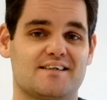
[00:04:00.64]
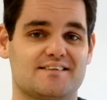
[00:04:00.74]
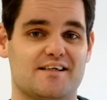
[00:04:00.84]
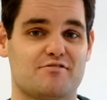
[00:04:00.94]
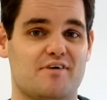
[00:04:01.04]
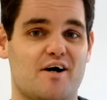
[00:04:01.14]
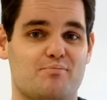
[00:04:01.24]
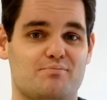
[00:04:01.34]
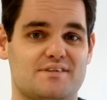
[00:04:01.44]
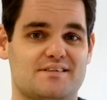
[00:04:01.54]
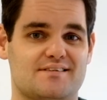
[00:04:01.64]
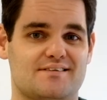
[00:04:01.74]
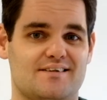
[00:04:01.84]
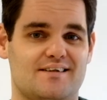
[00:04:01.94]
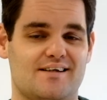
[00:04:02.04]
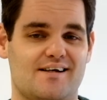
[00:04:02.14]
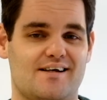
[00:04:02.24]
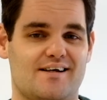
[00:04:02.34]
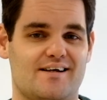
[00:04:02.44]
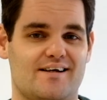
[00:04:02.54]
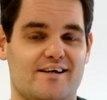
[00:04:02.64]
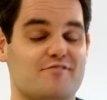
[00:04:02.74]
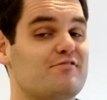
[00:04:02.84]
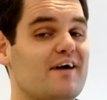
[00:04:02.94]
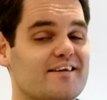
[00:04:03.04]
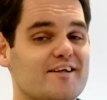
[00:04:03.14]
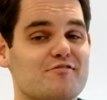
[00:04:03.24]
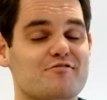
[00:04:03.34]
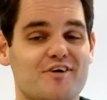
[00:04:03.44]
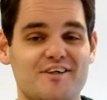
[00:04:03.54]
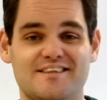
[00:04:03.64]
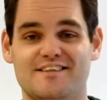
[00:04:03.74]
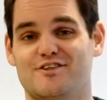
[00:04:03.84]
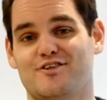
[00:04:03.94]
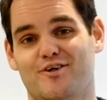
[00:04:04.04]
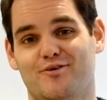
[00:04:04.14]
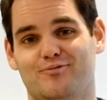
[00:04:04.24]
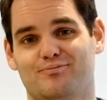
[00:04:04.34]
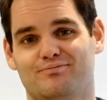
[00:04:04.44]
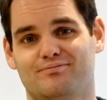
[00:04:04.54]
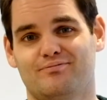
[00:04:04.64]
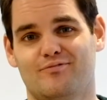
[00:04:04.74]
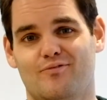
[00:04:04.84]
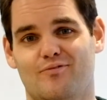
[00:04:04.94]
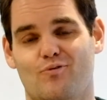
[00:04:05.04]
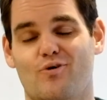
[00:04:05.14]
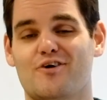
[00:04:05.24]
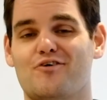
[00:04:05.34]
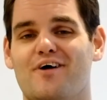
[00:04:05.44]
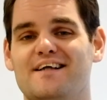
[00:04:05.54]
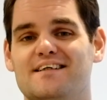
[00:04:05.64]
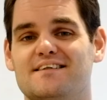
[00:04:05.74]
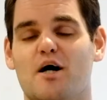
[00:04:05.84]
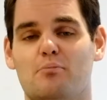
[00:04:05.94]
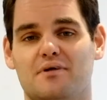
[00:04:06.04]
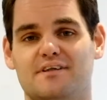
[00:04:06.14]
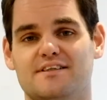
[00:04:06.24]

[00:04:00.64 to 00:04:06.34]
of their farms. In fact, the inverse is true. One great example is